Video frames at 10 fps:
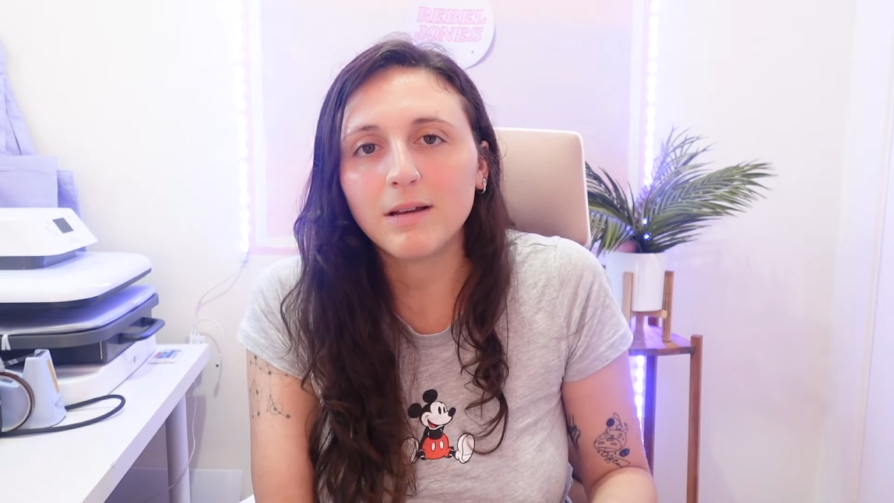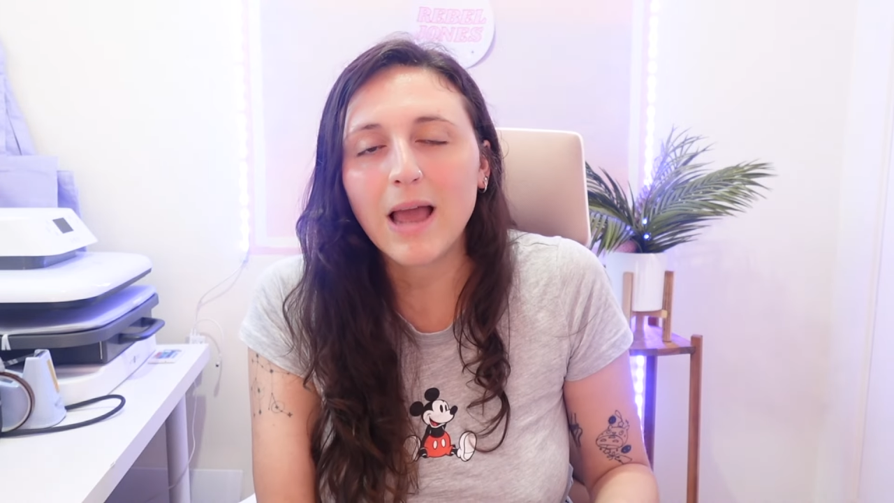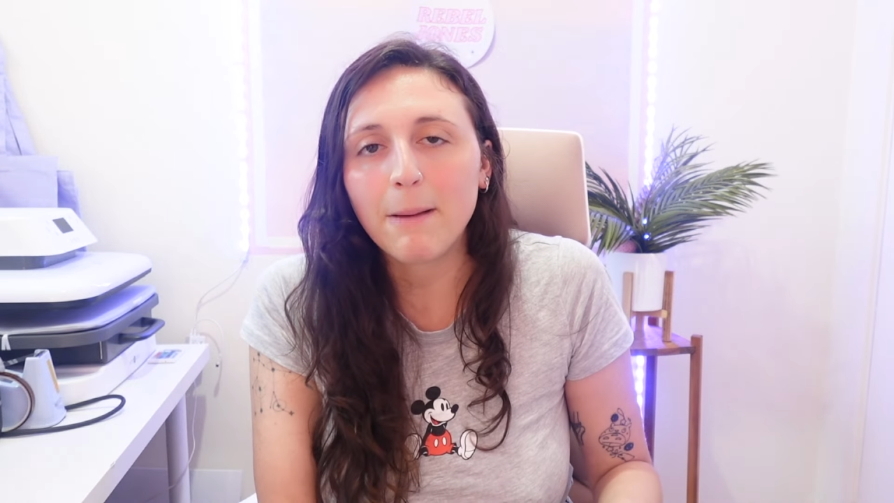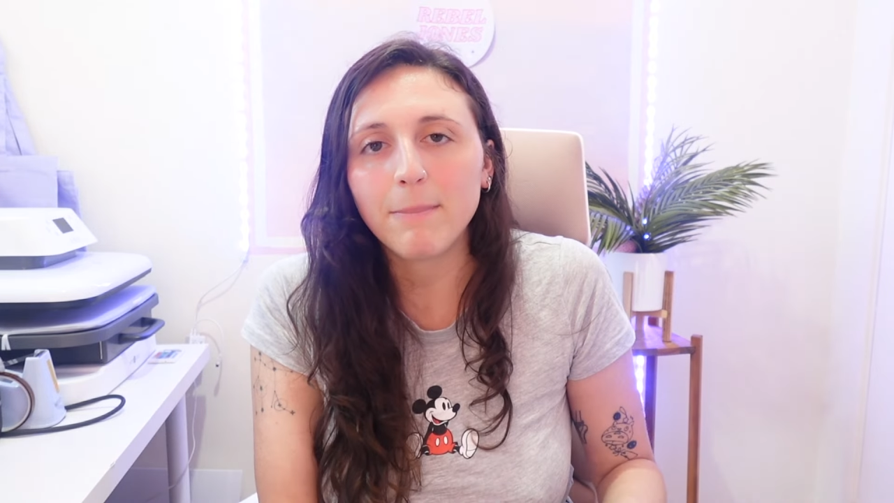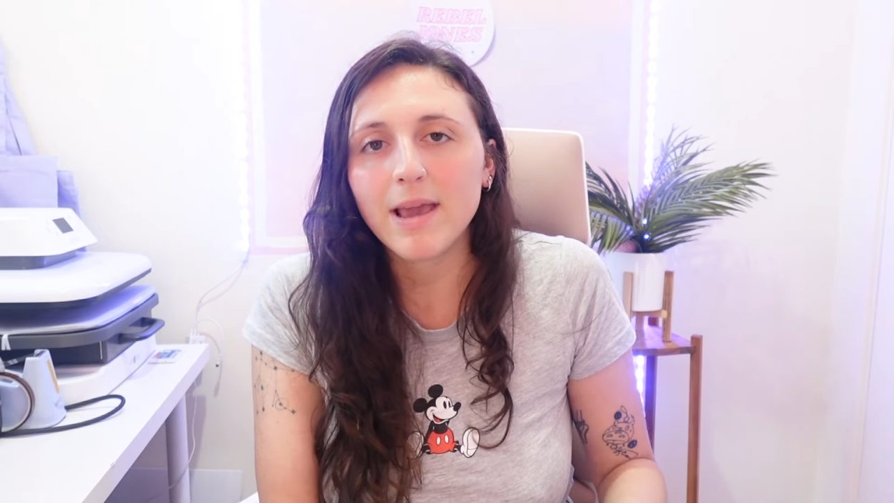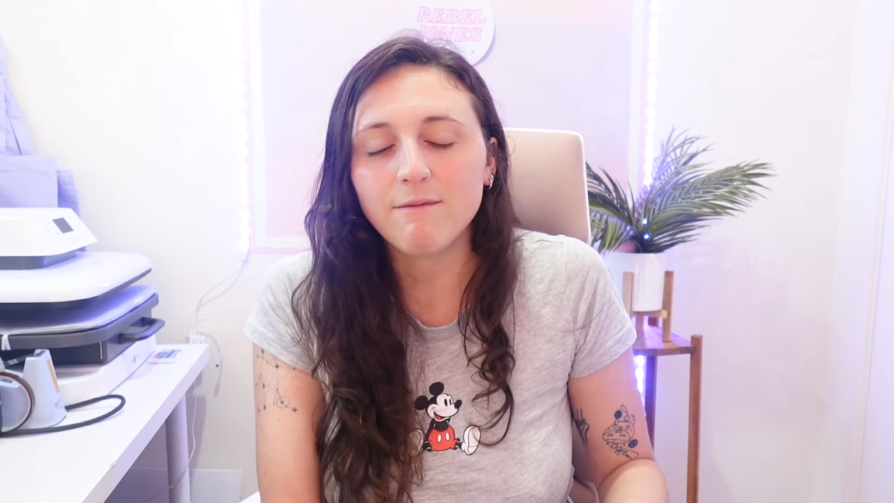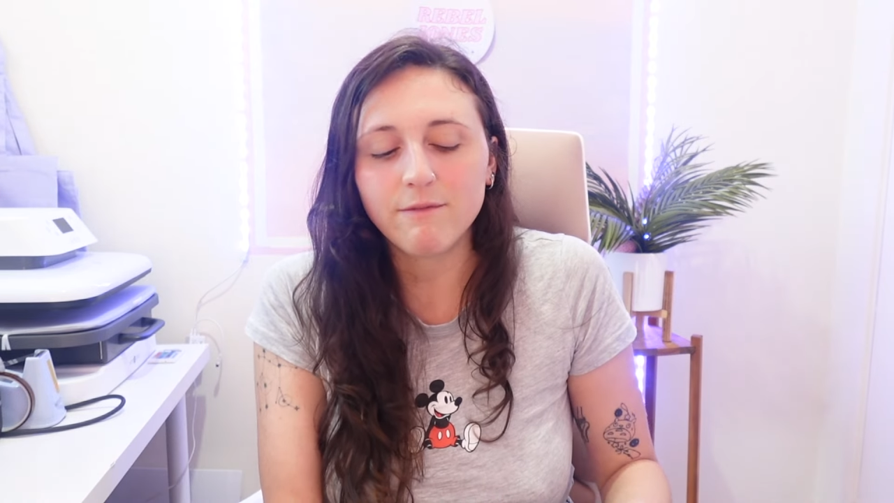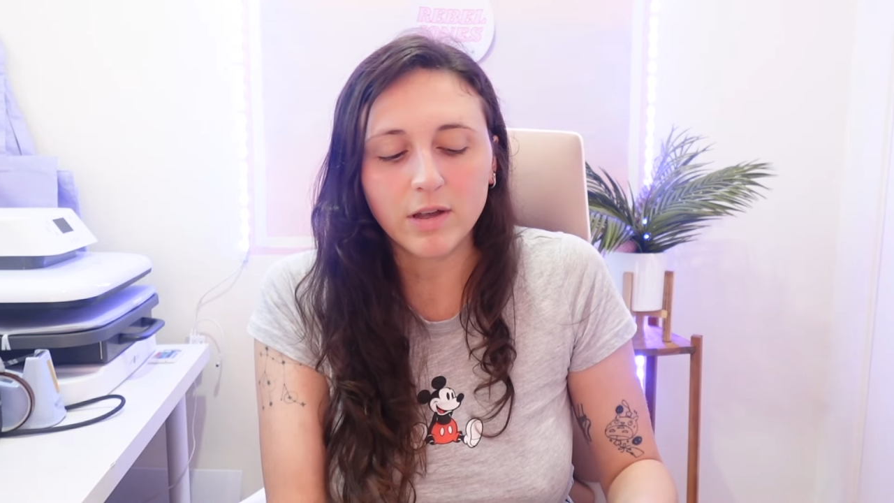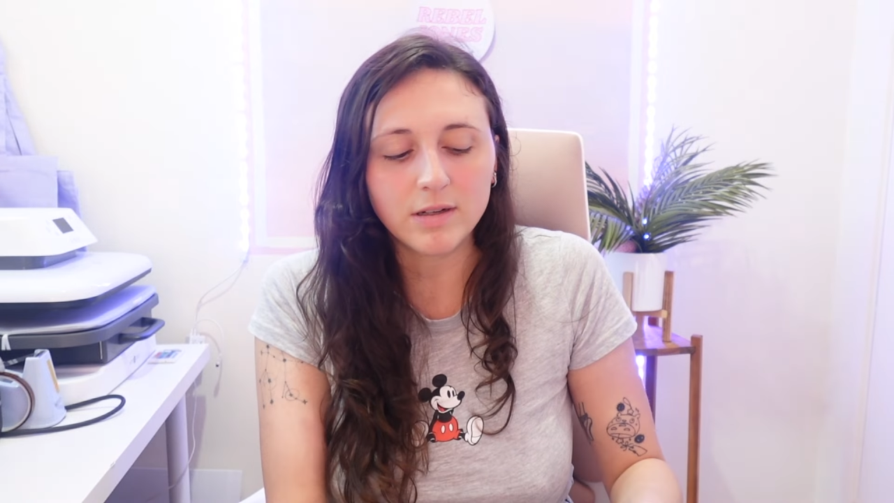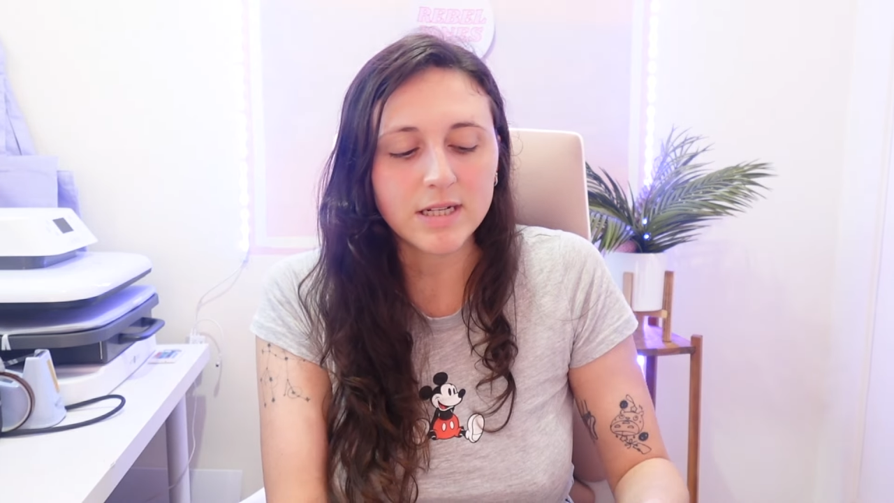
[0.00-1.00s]
campaign
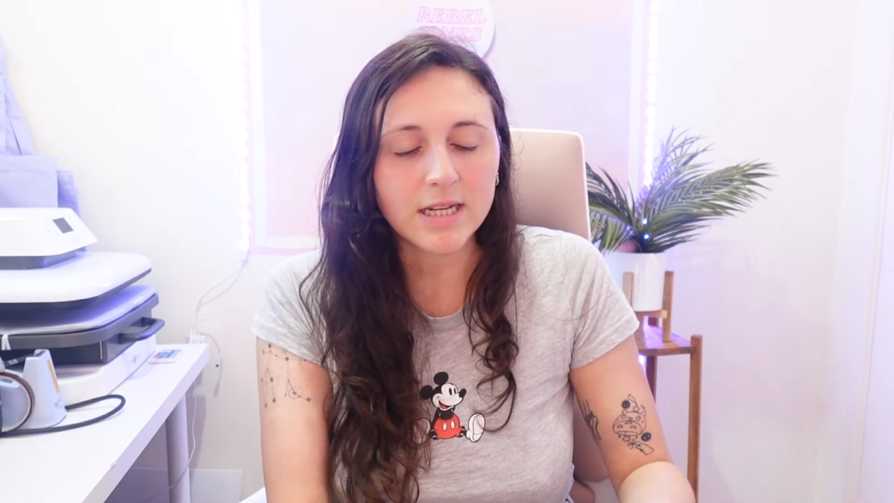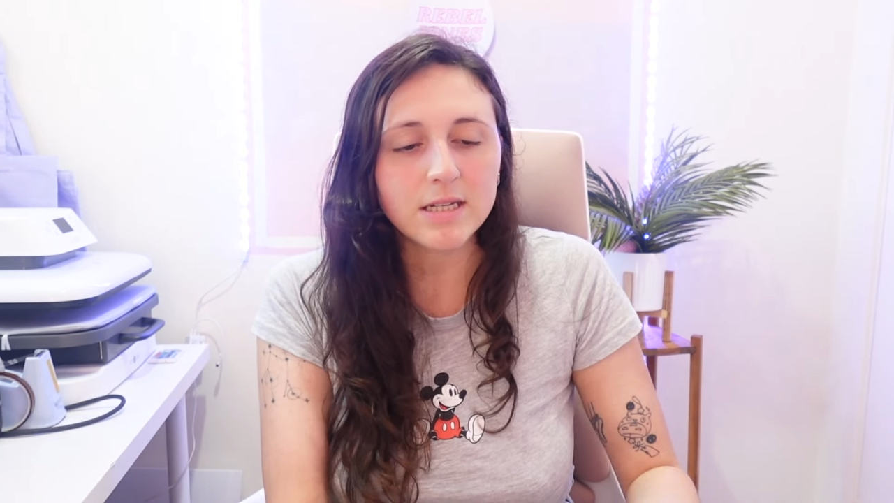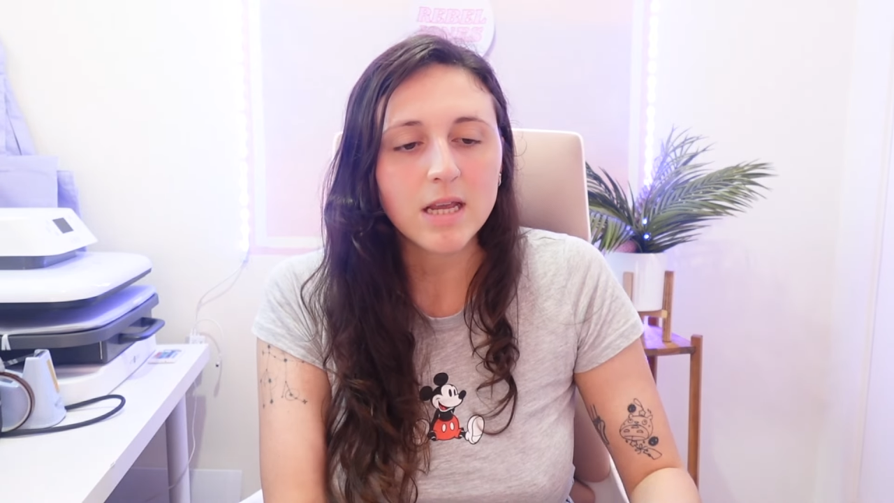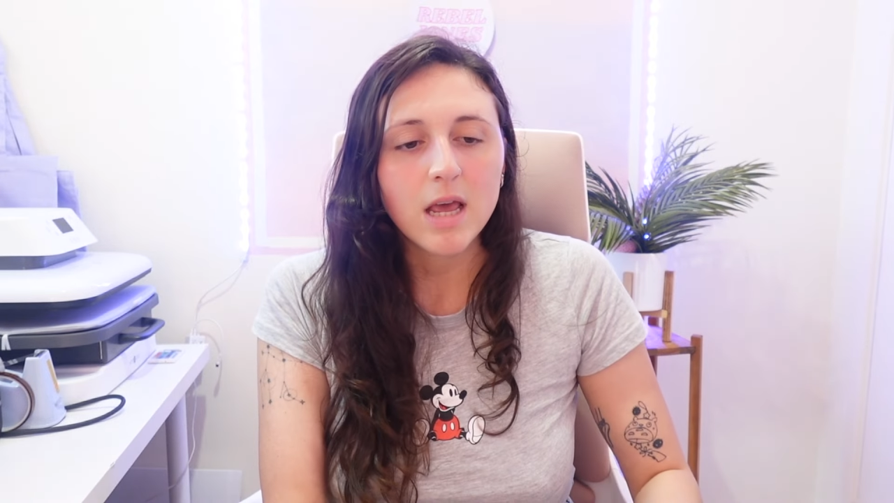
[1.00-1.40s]
funded.